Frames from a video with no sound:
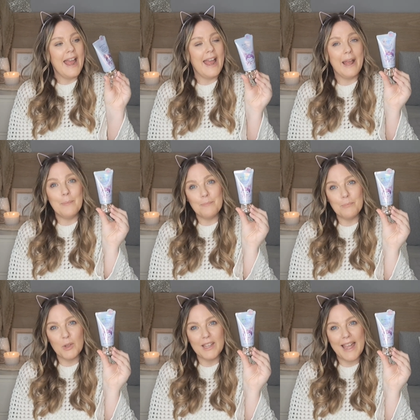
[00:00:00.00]
Um,
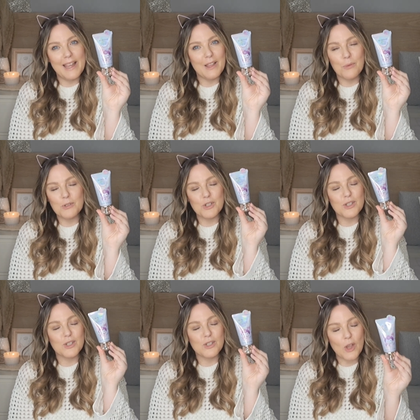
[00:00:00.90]
but yeah, that was
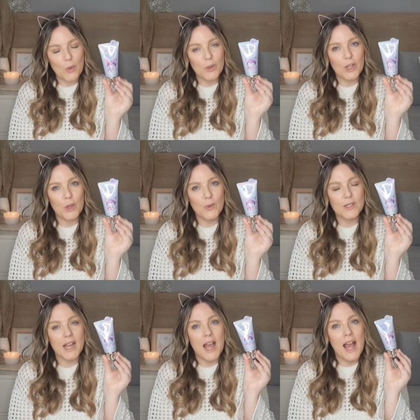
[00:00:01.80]
just so
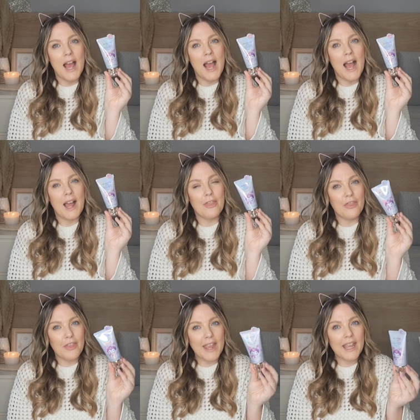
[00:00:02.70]
cute. I
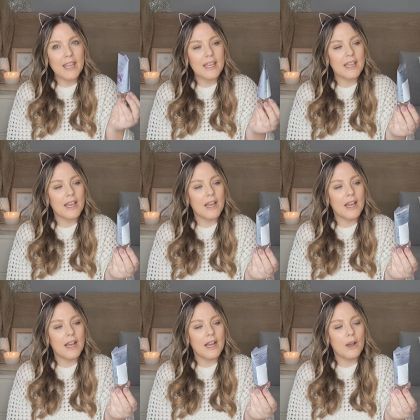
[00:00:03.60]
think
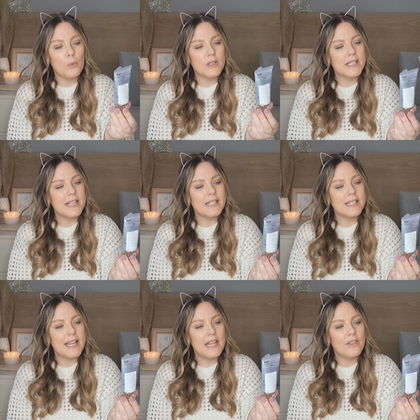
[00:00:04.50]
was
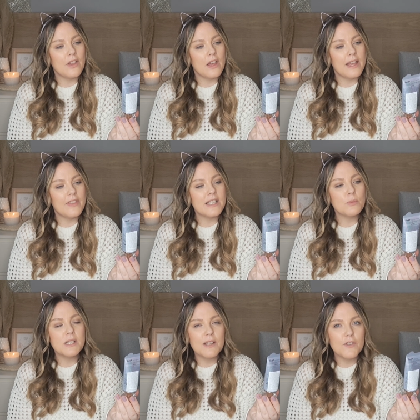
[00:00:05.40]
this either this
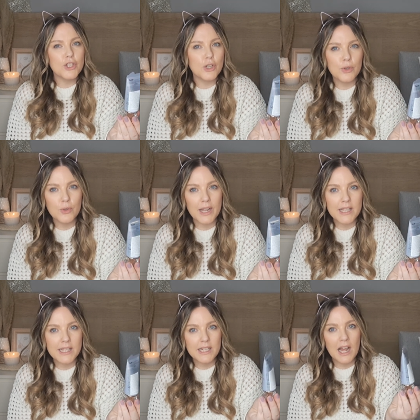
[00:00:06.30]
was either
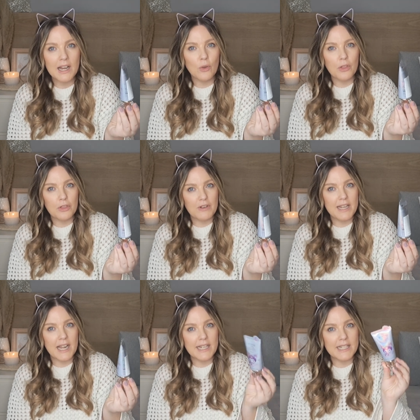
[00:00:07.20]
2.99 or
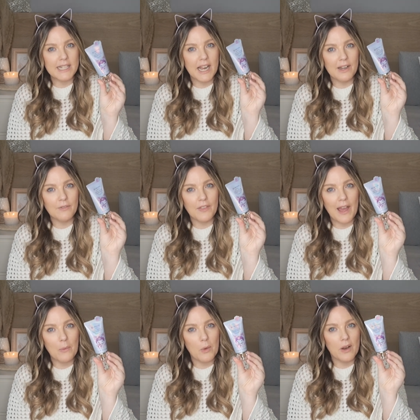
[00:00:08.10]
3.99 for
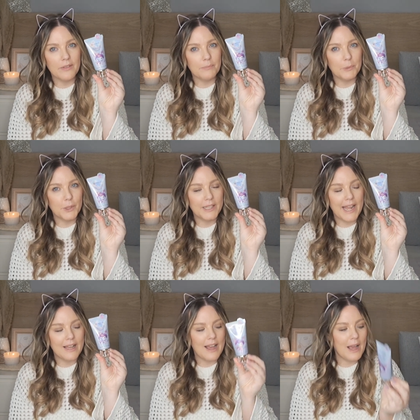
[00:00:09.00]
that one but
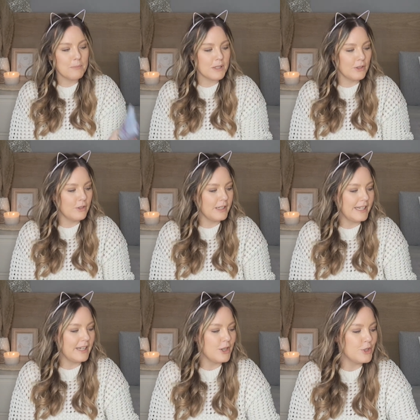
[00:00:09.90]
yeah
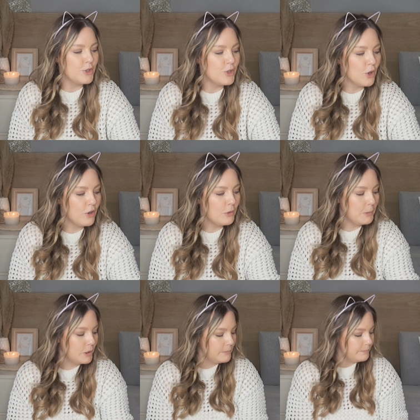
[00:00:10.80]
absolutely
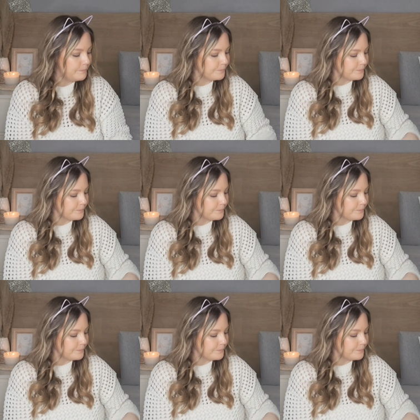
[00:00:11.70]
adorable